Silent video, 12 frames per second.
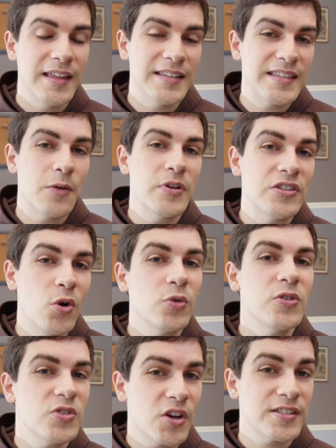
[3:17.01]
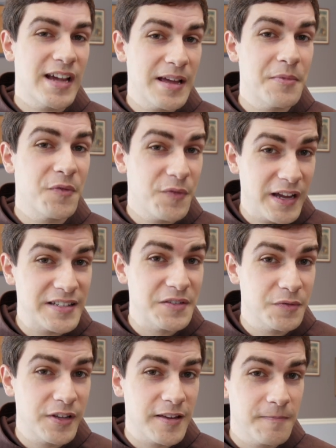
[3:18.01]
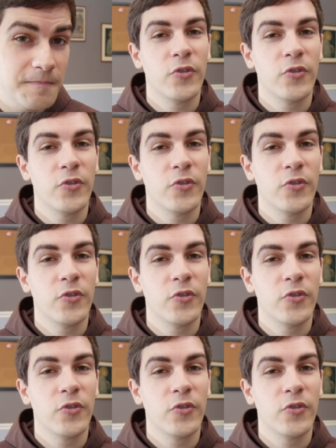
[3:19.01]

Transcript: It's that we don't use our time effectively.